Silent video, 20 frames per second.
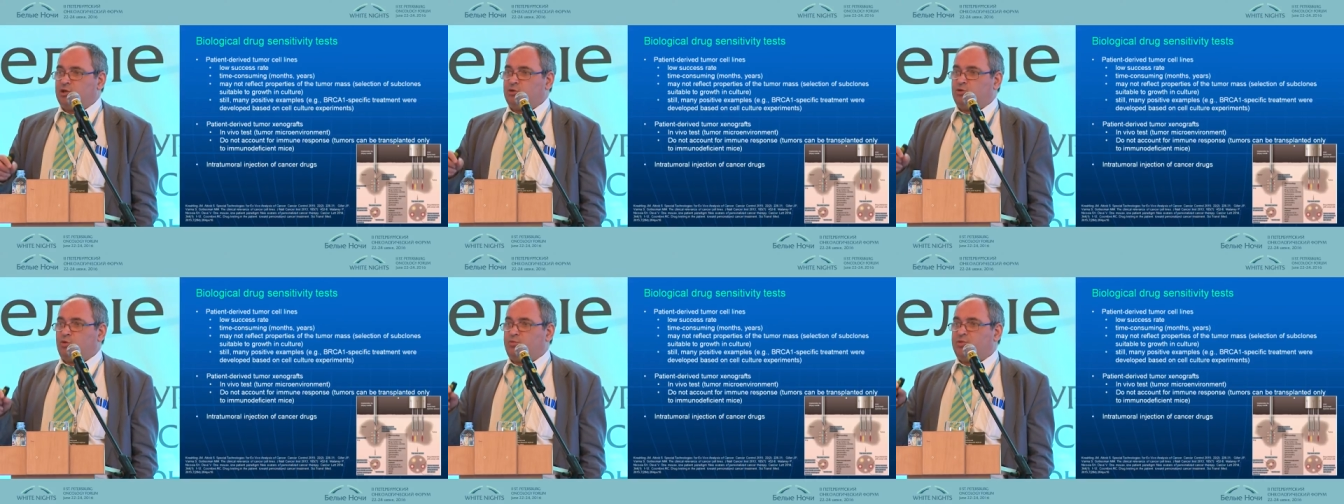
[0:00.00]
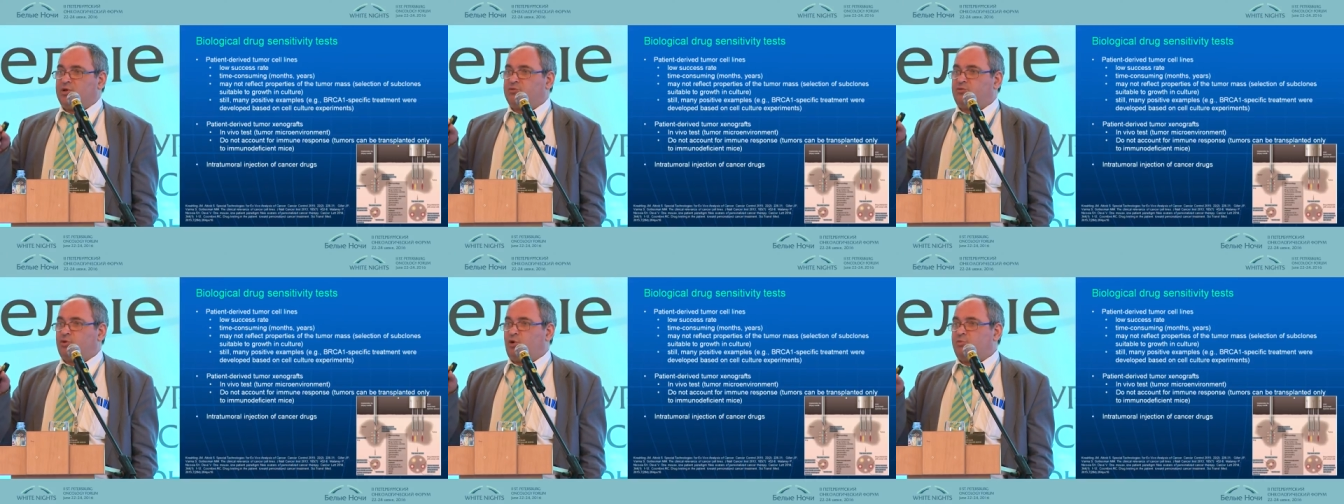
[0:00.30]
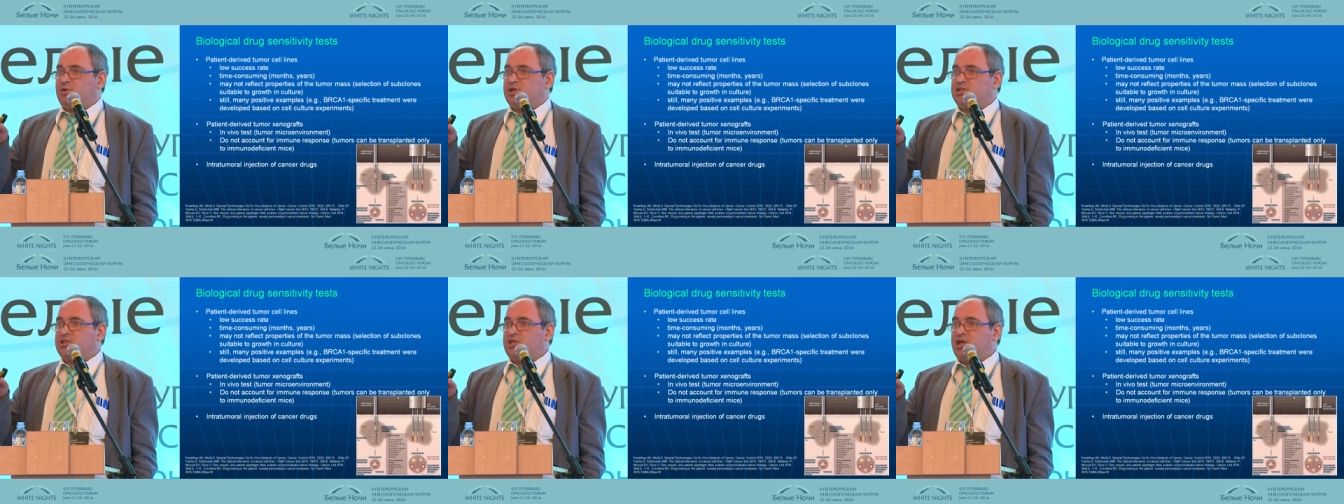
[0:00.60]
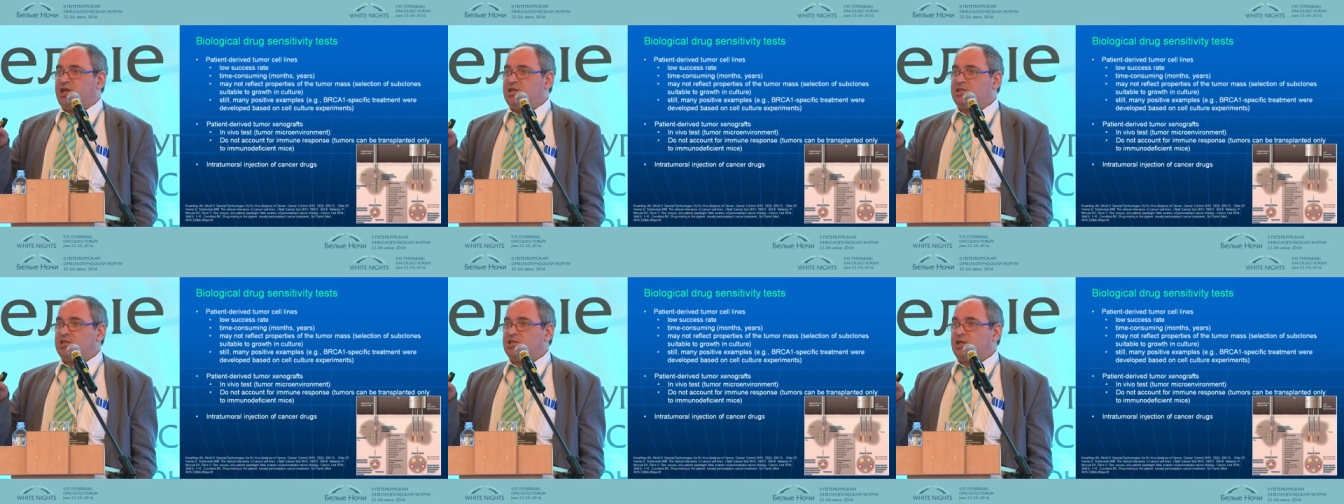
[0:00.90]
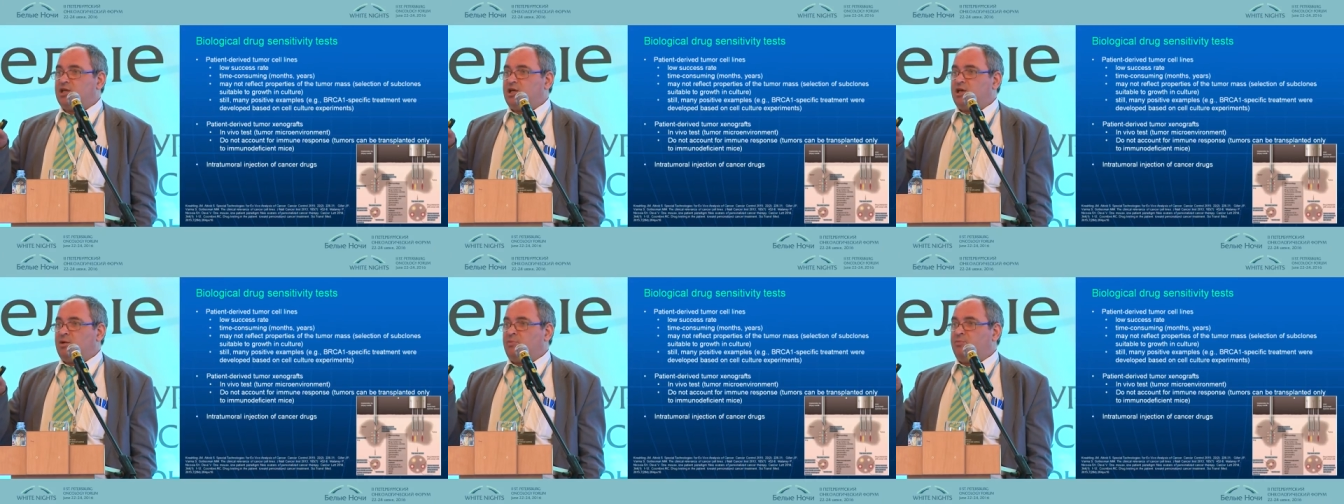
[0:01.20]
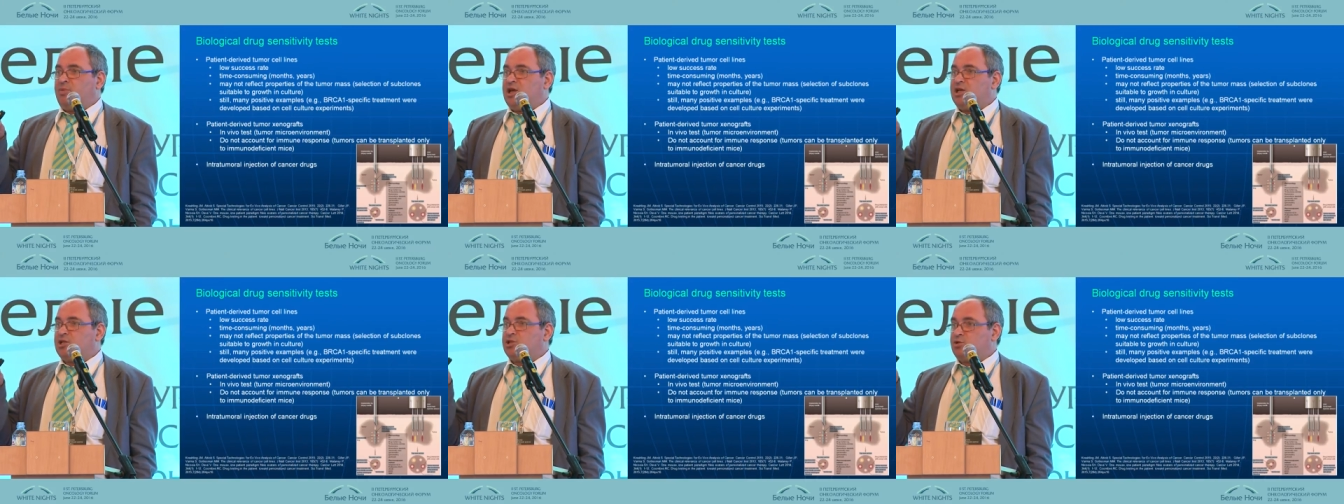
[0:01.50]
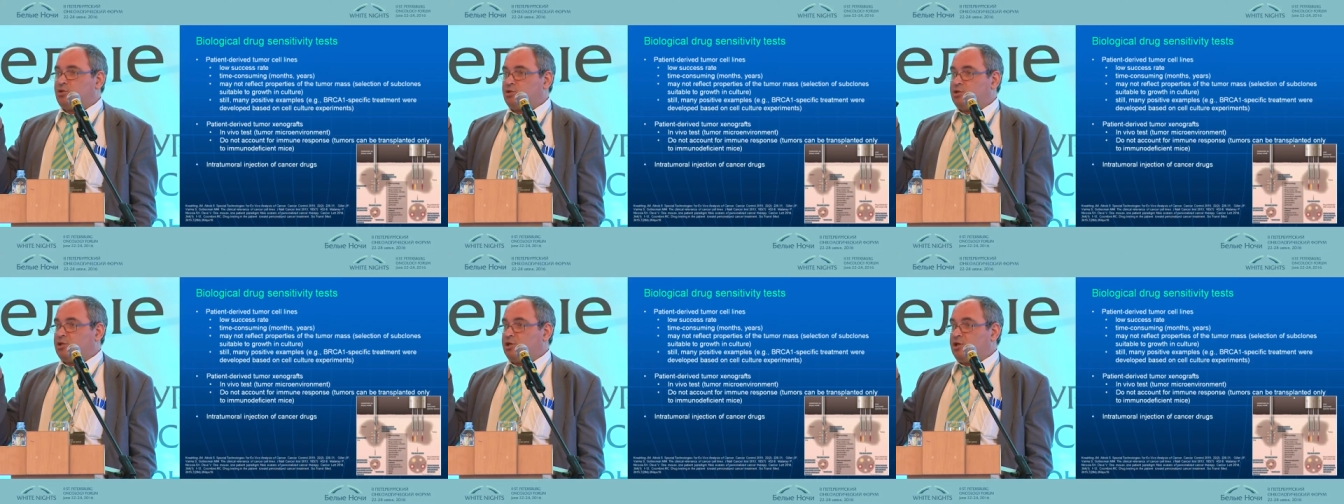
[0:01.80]
to perform assays
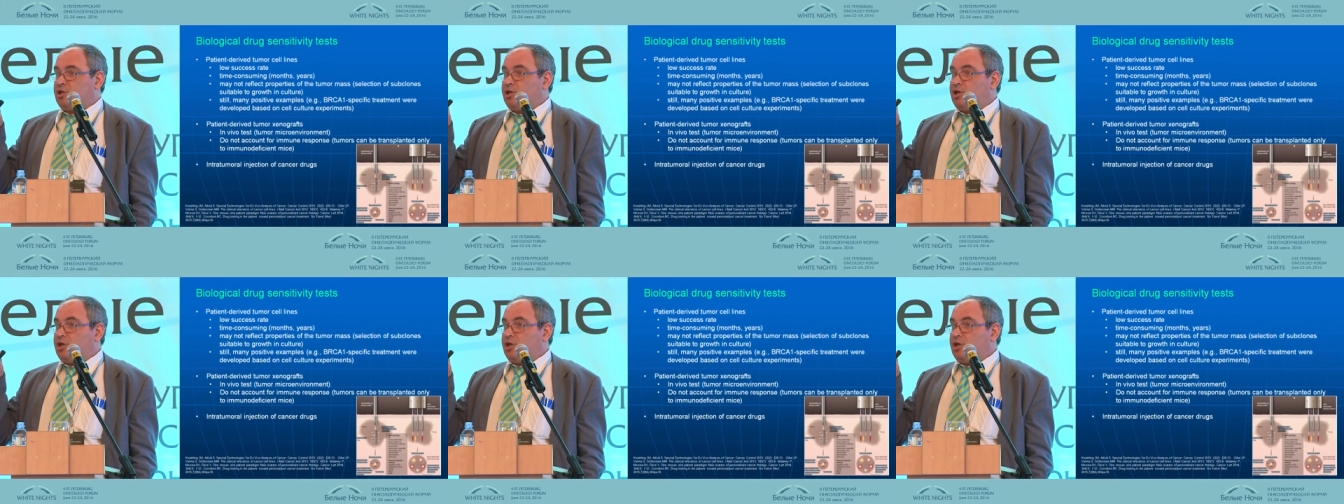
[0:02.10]
based on